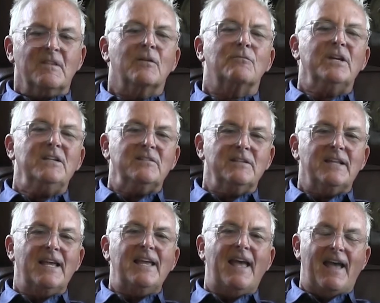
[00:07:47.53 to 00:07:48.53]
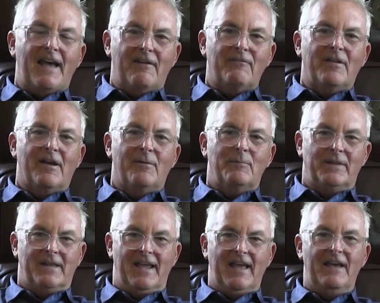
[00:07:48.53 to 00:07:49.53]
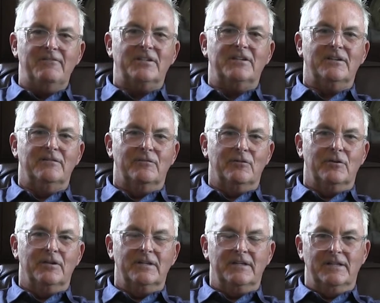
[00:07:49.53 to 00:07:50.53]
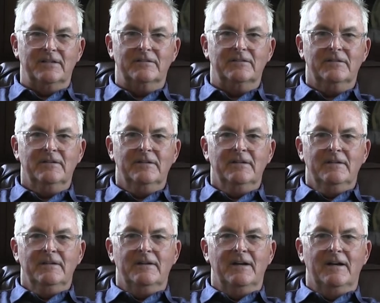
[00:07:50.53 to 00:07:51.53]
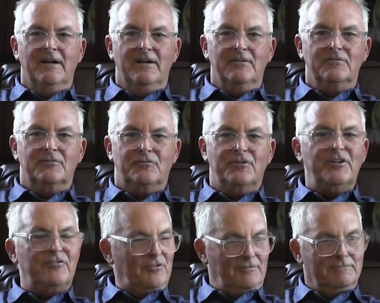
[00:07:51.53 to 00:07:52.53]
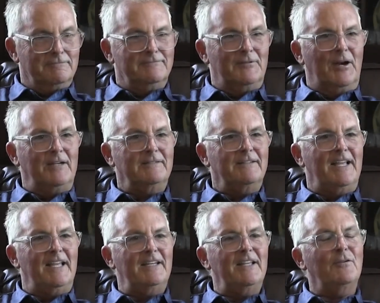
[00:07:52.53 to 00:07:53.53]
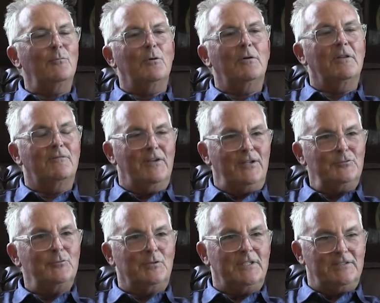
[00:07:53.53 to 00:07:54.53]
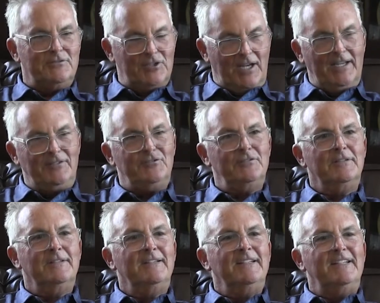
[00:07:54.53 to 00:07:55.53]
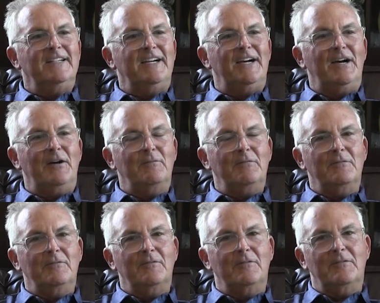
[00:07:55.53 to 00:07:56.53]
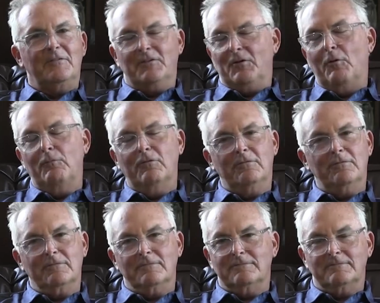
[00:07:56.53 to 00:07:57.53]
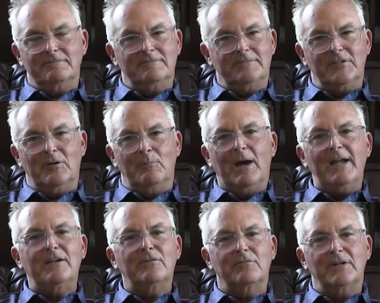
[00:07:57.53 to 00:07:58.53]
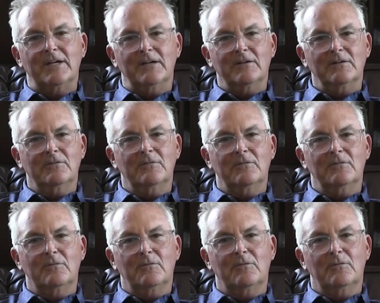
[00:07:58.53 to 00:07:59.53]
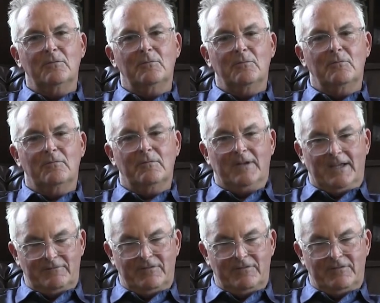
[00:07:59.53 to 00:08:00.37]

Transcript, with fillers: the reason they have them and they haven't converted is uh, tradition, right? And it will eventually change. Okay. Uh, over, you know, my career at